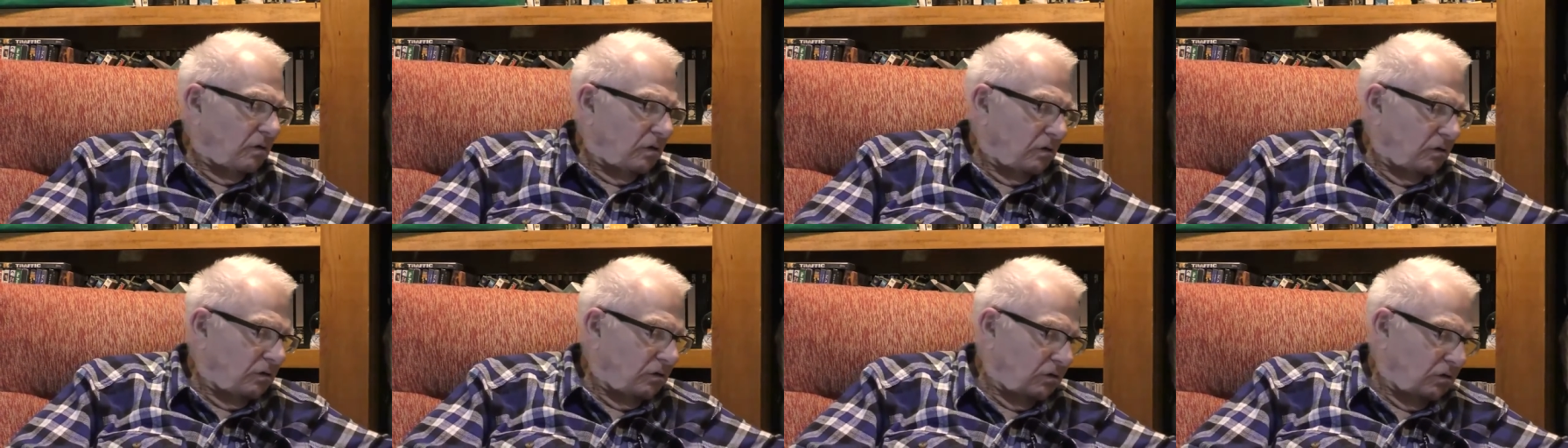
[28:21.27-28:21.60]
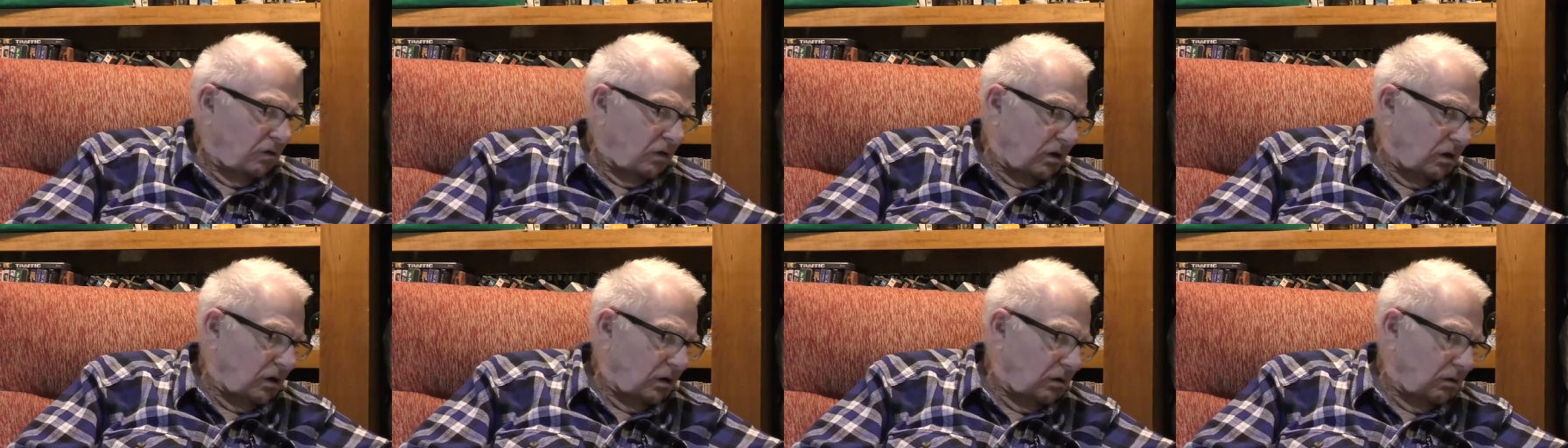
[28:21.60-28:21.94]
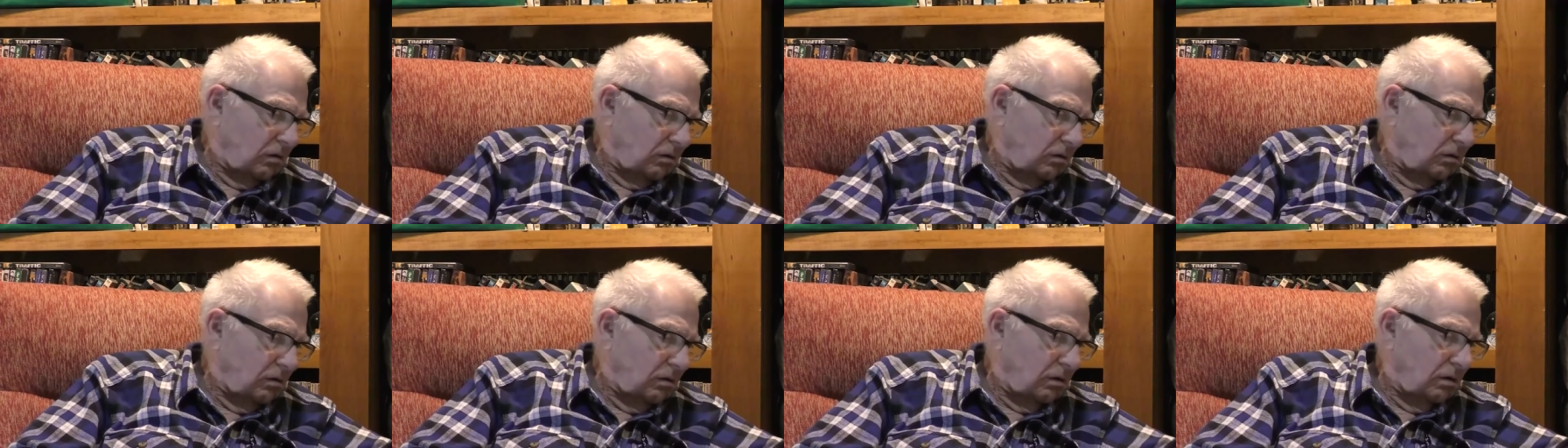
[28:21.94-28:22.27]
is
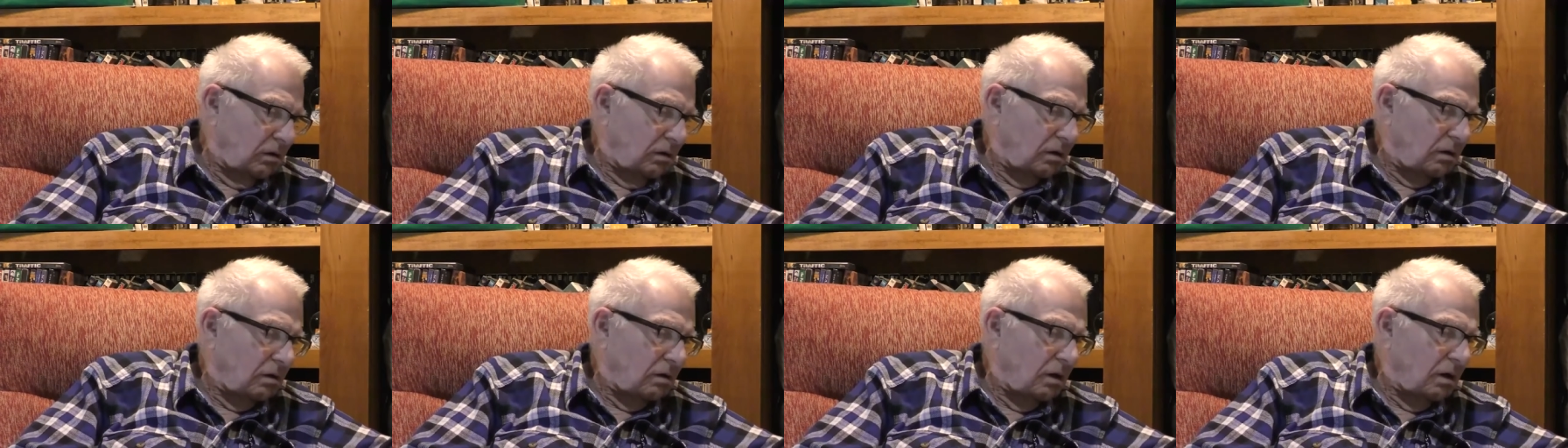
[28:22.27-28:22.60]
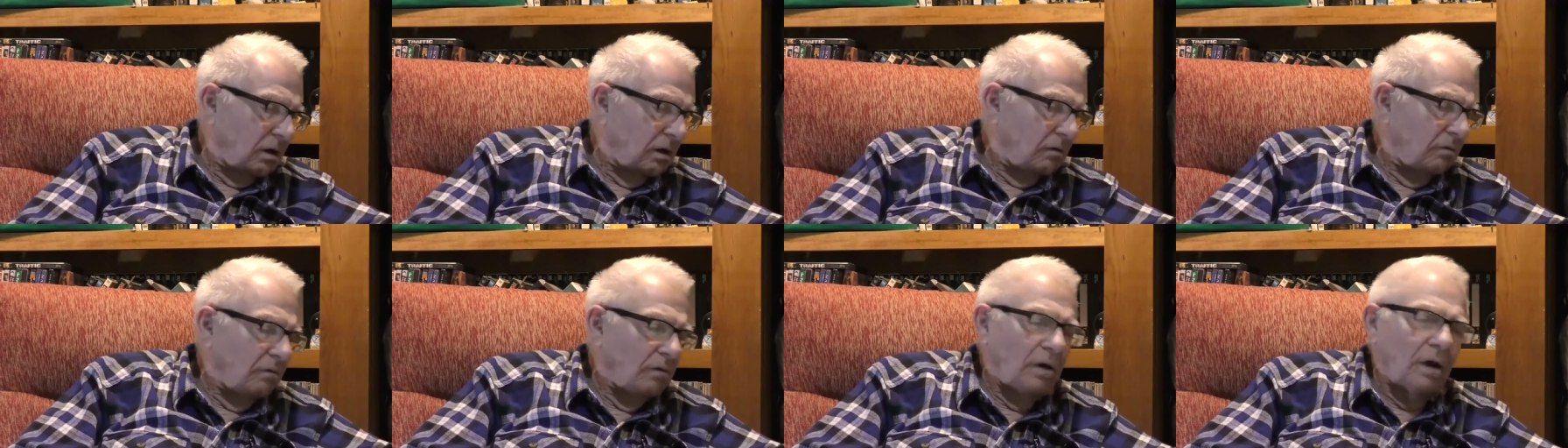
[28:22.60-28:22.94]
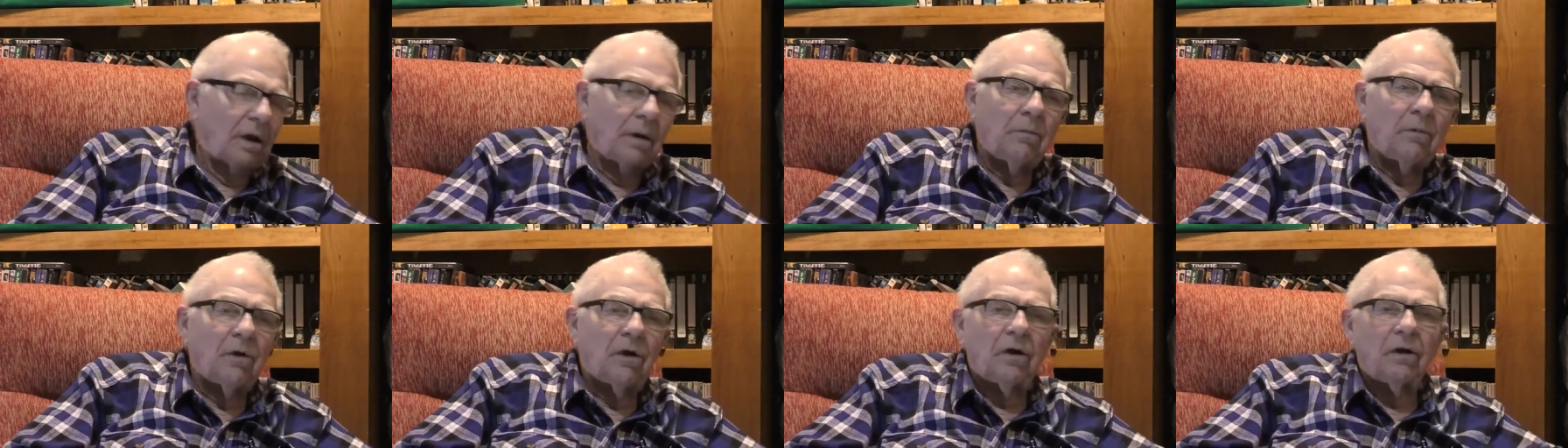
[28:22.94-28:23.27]
kind of
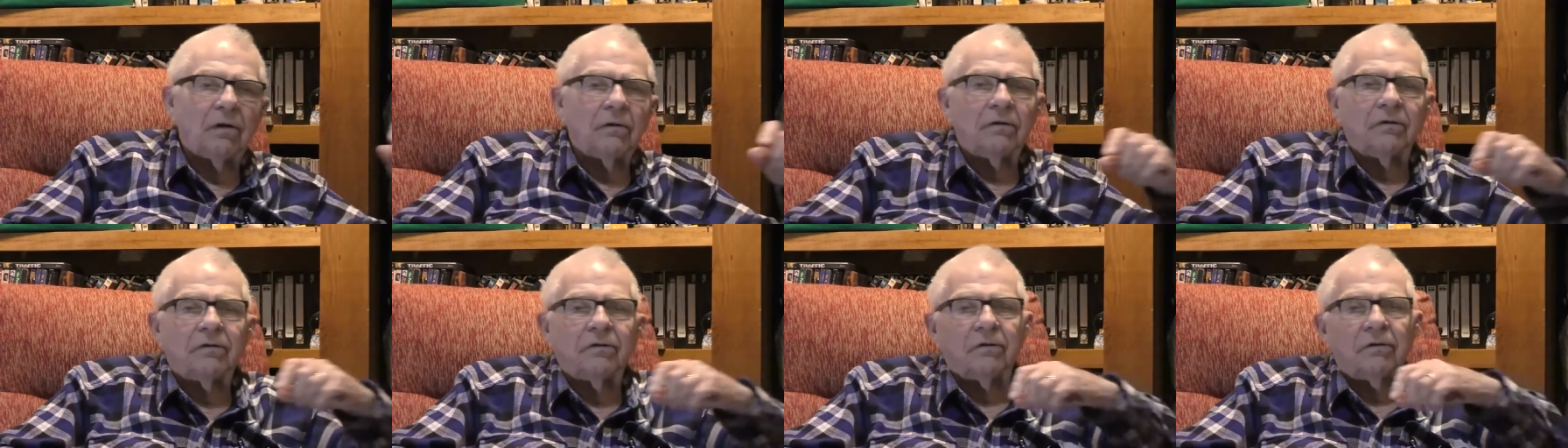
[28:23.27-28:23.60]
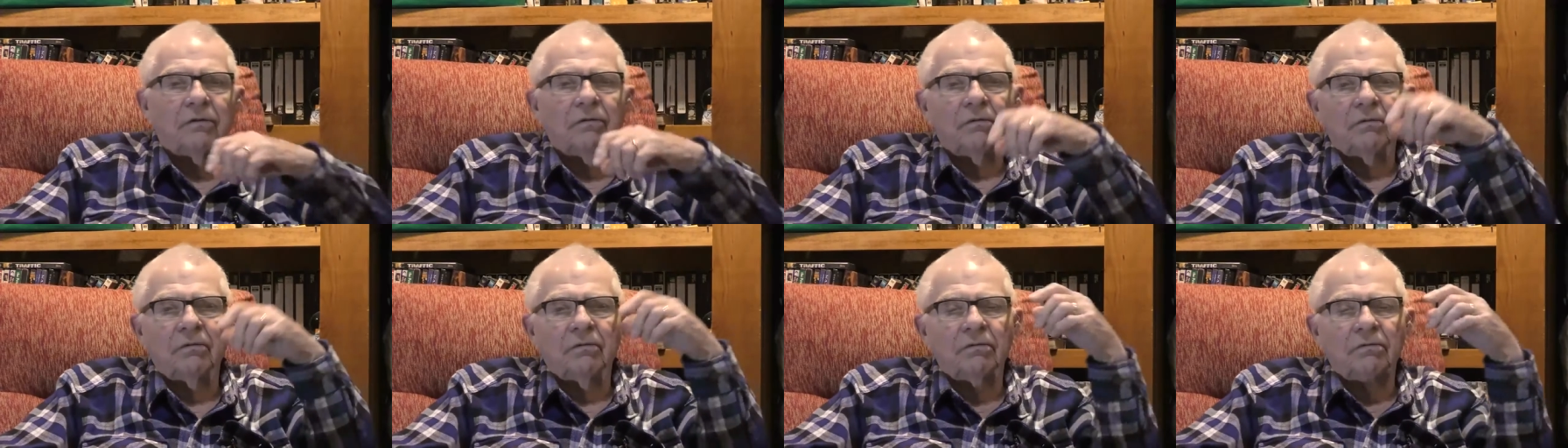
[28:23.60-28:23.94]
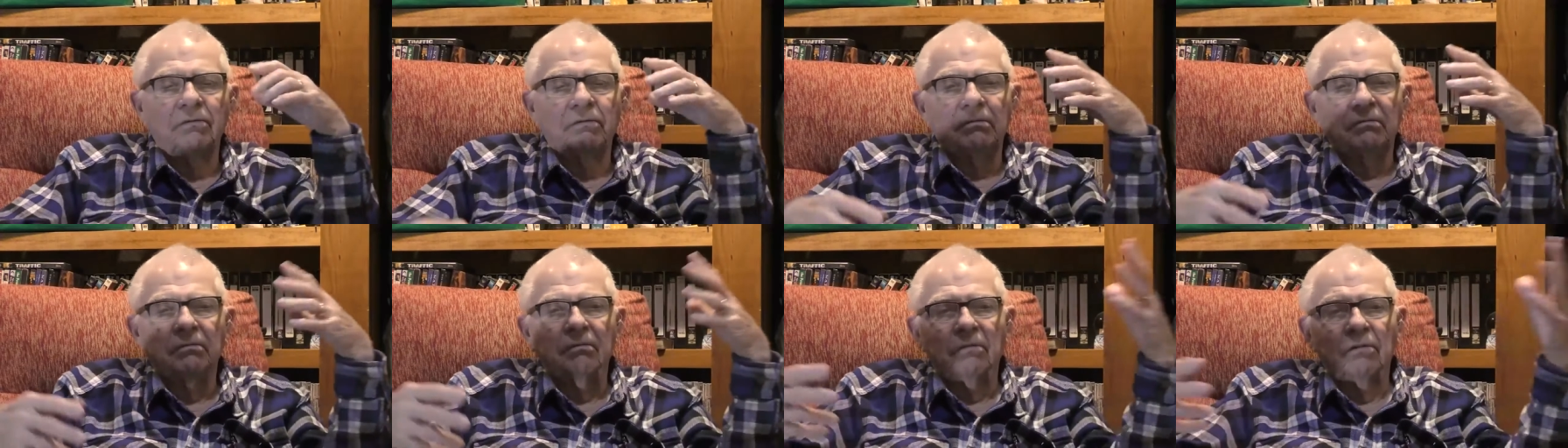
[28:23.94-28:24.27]
limited to
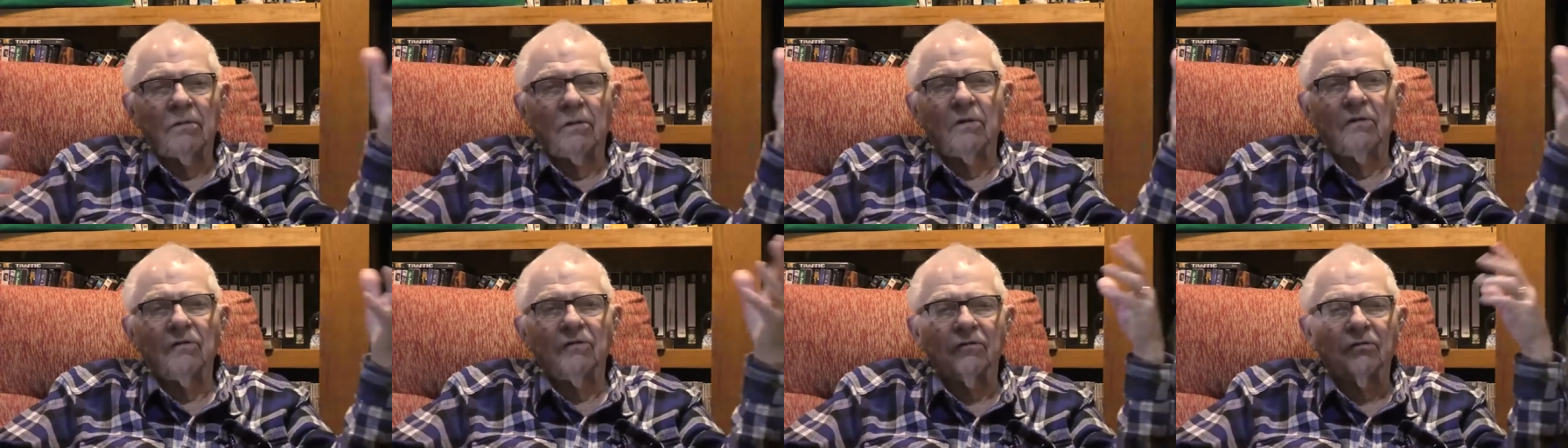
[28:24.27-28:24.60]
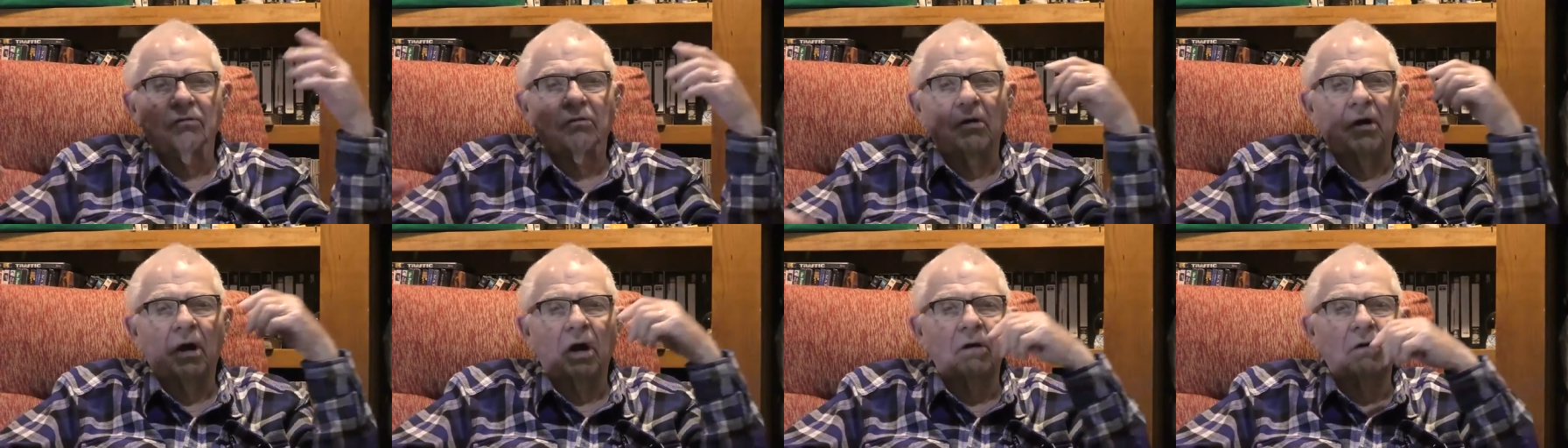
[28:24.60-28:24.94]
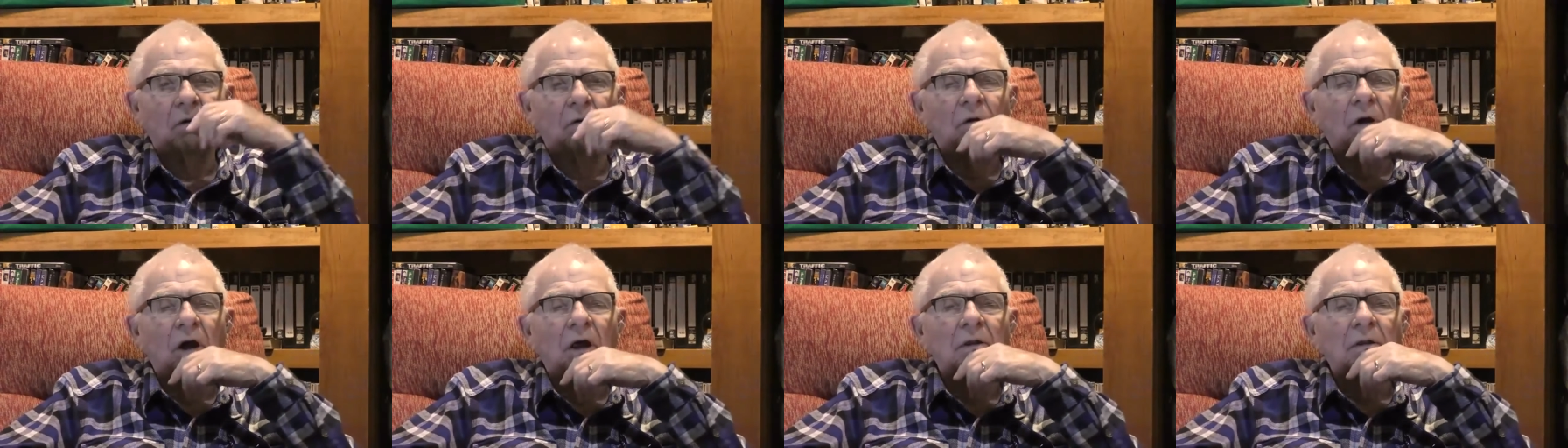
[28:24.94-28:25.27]
this
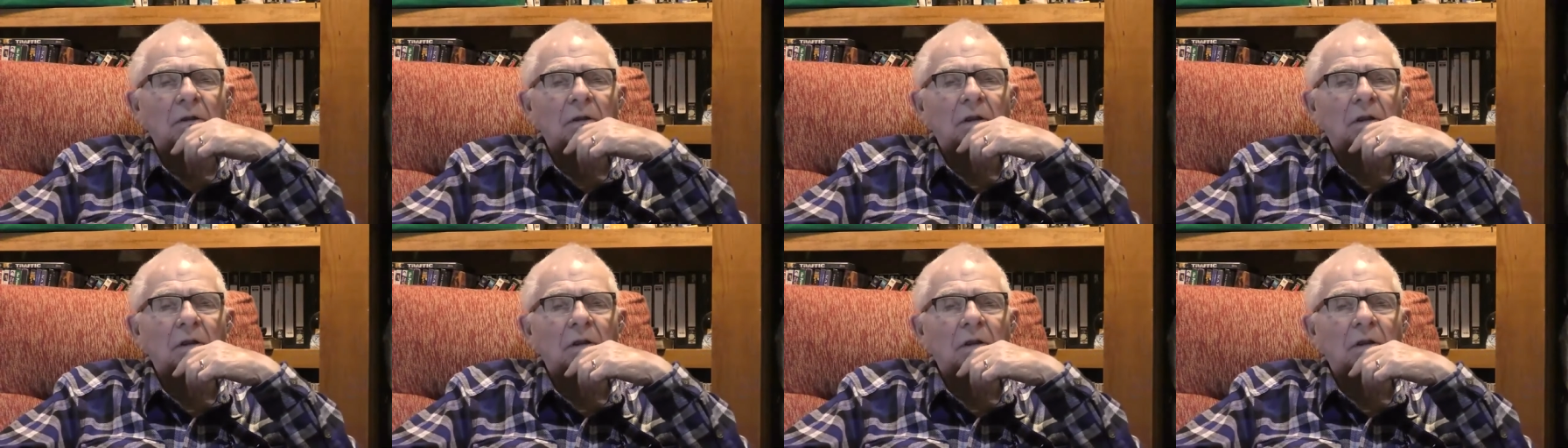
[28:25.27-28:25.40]
grotto.